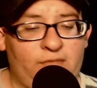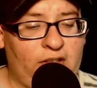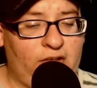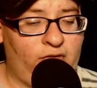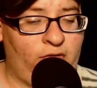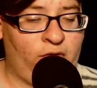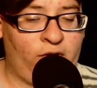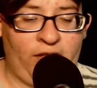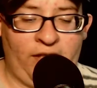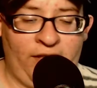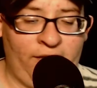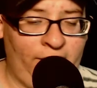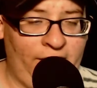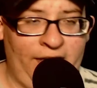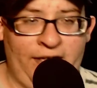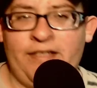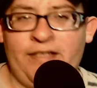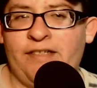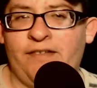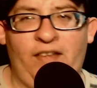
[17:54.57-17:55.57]
or how
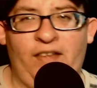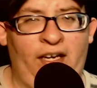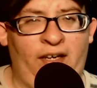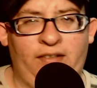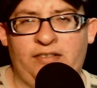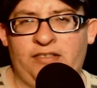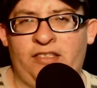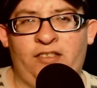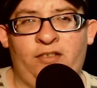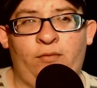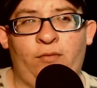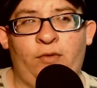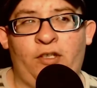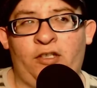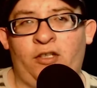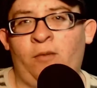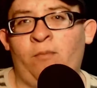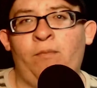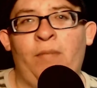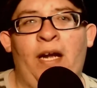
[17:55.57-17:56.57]
any of that is going to
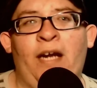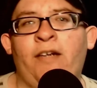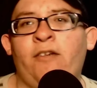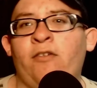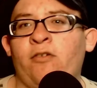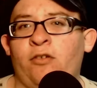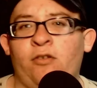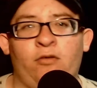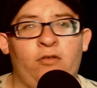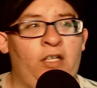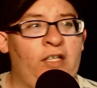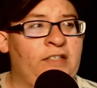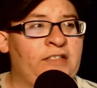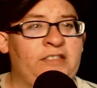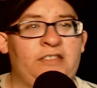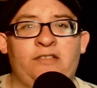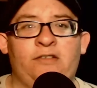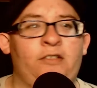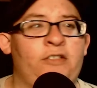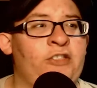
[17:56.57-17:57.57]
work. Um, Batgirl
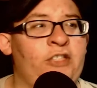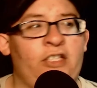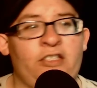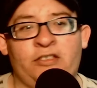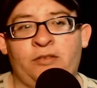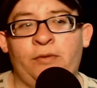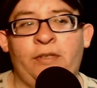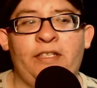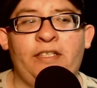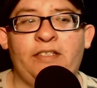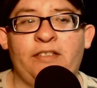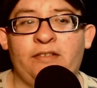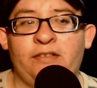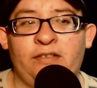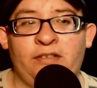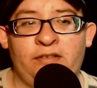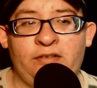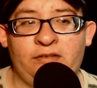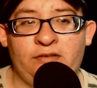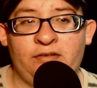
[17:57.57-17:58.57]
lost uh, Joss Whedon
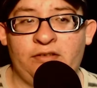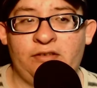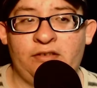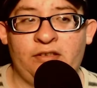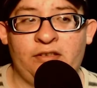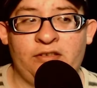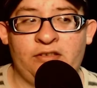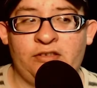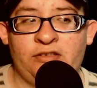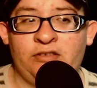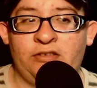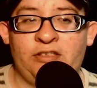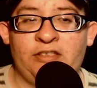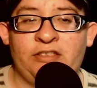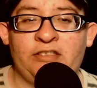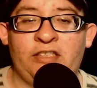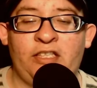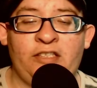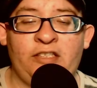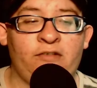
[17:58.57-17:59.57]
and, and
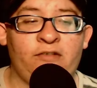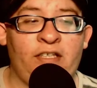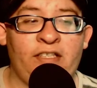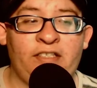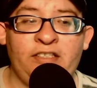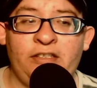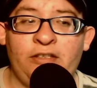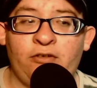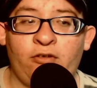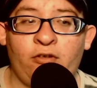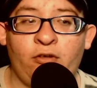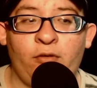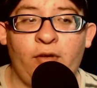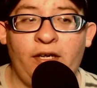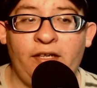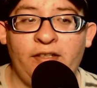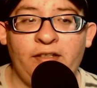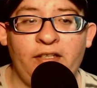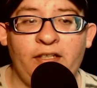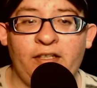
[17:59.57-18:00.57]
he's not directing or
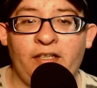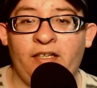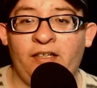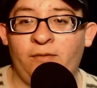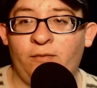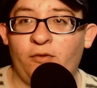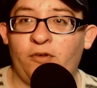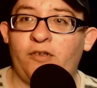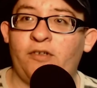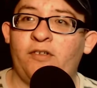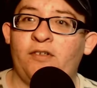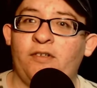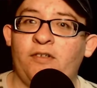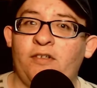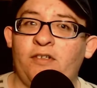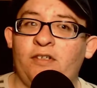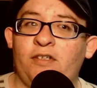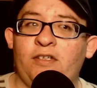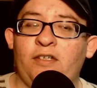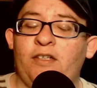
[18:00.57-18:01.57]
writing it anymore.
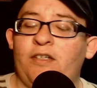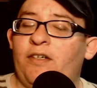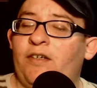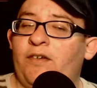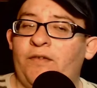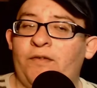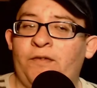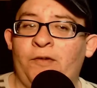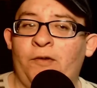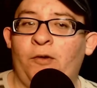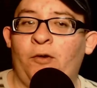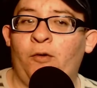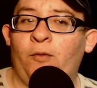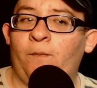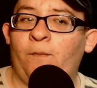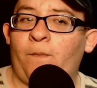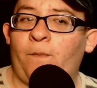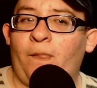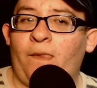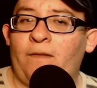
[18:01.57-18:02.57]

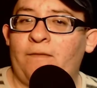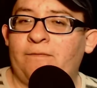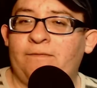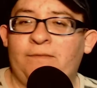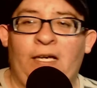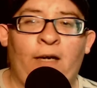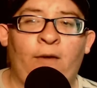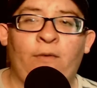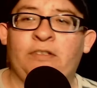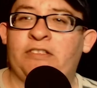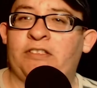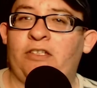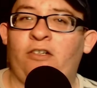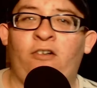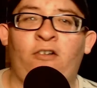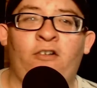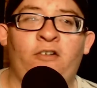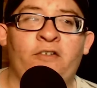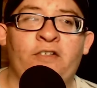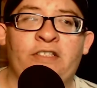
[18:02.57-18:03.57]
So, how is all